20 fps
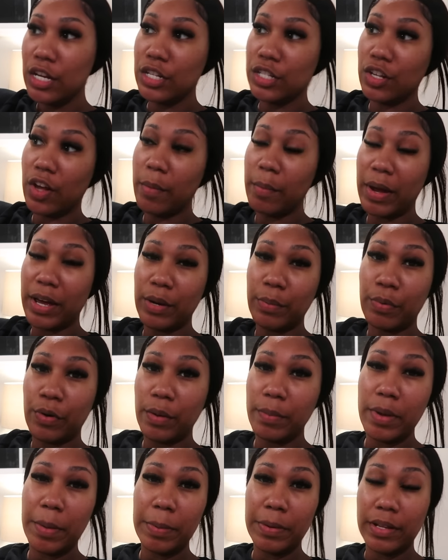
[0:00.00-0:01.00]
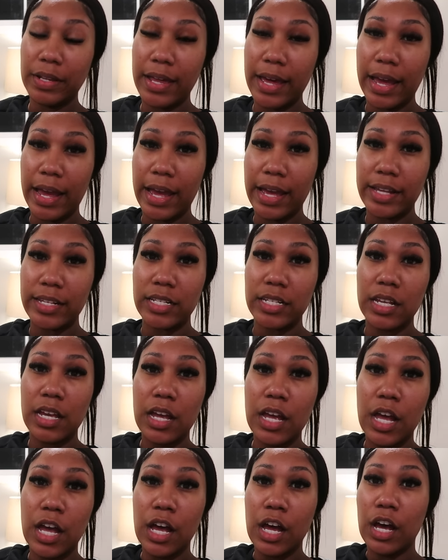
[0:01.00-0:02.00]
So I'm about to pour me up a glass,
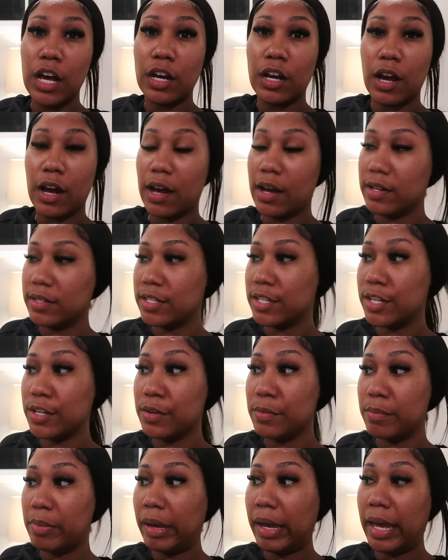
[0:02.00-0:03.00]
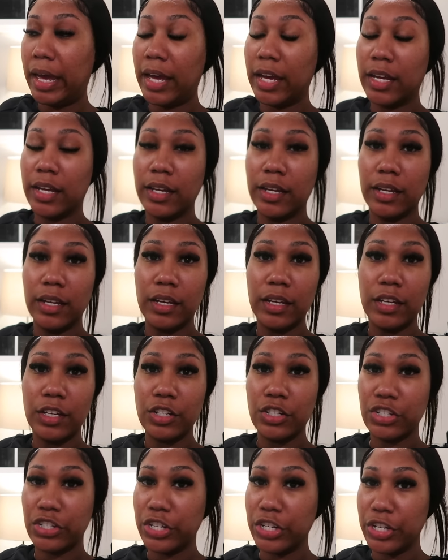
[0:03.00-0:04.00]
call Tip back,
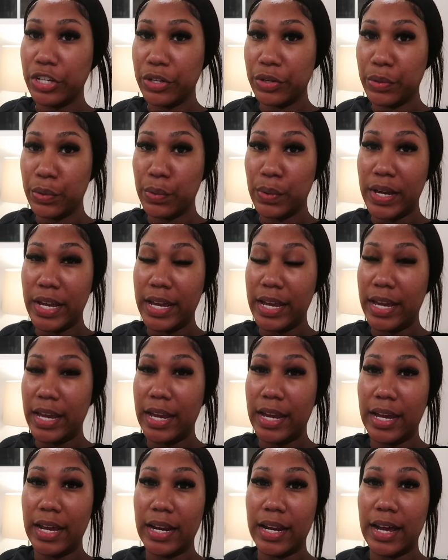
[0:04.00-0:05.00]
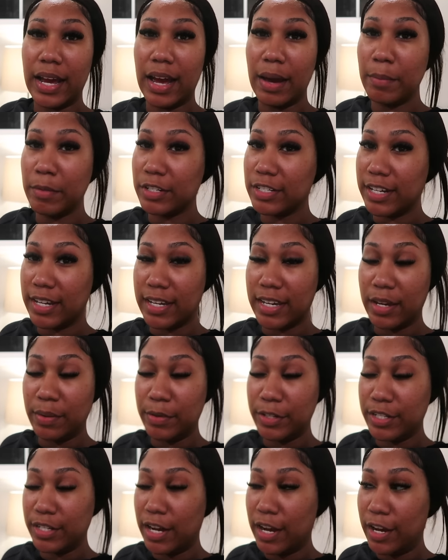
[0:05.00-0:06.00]
chill, and I'm gonna check in
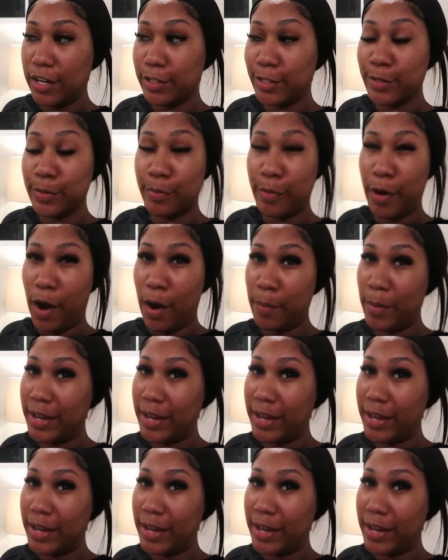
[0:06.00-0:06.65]
with y'all tomorrow.